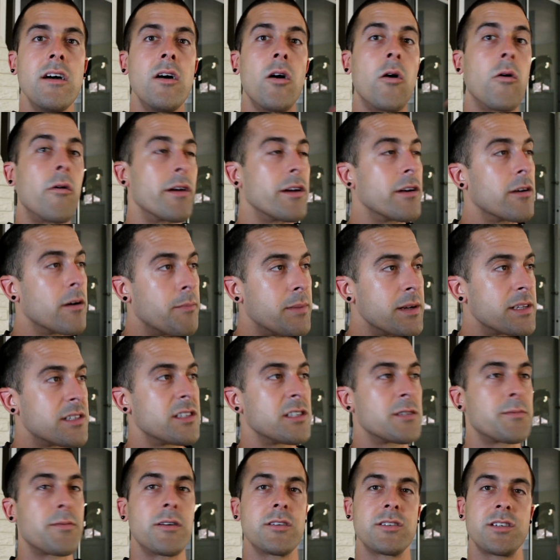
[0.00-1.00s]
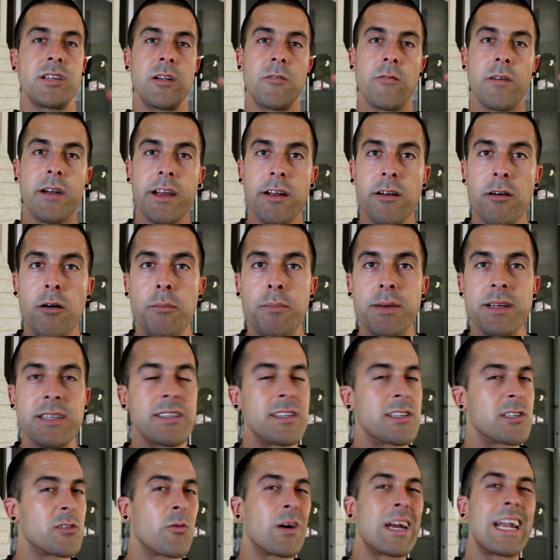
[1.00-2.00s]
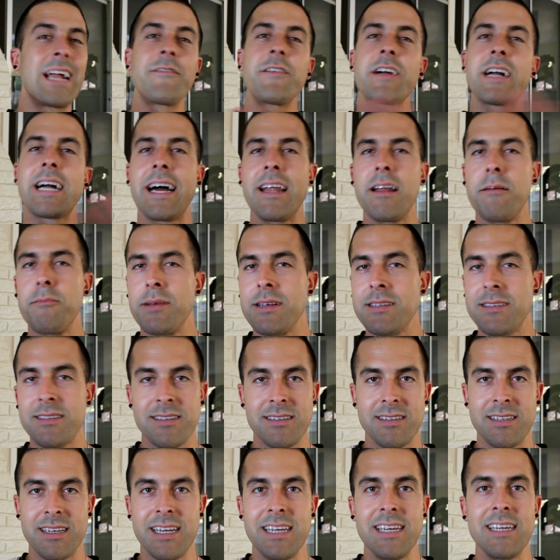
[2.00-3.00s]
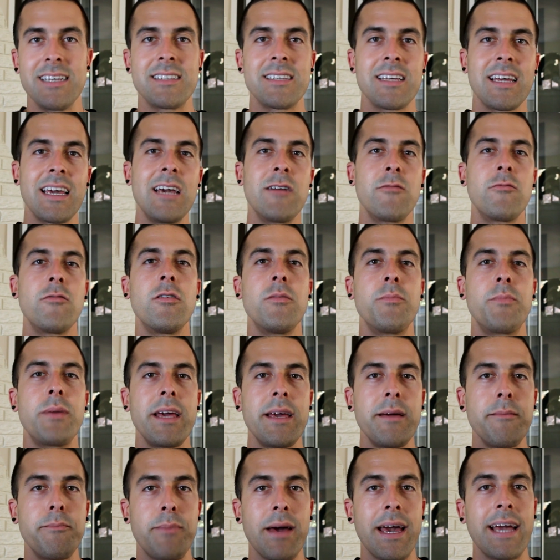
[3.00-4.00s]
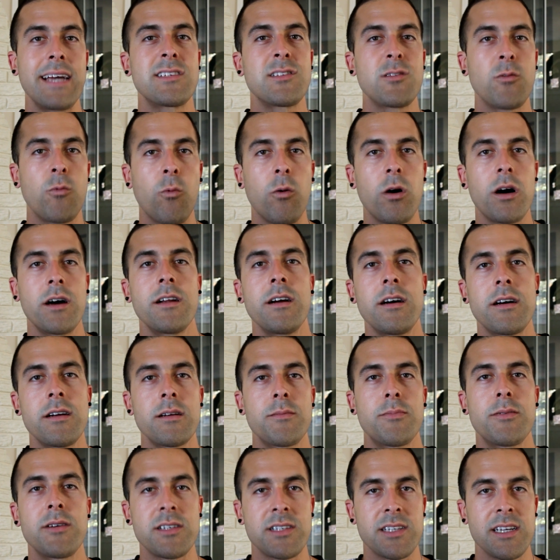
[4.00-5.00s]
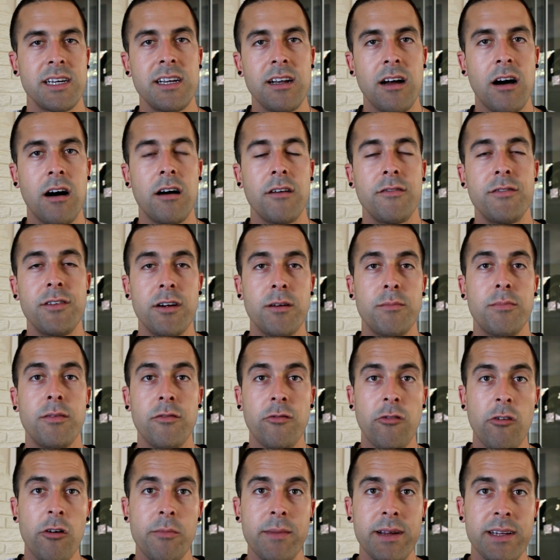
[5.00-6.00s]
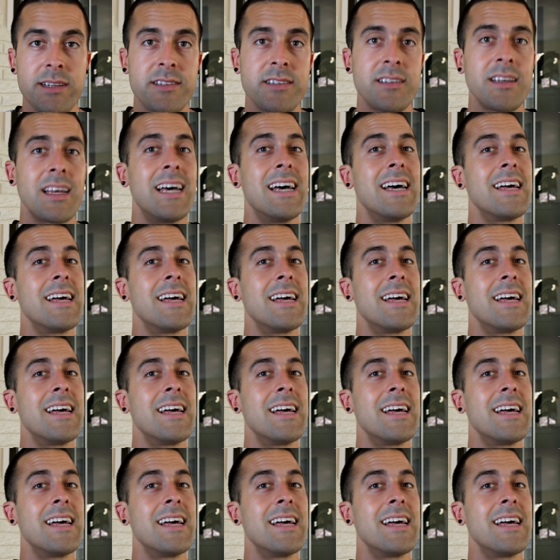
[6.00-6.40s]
Or you're a business person, you're running your own business, whatever kind of business it is, it will be based 100% off your performance.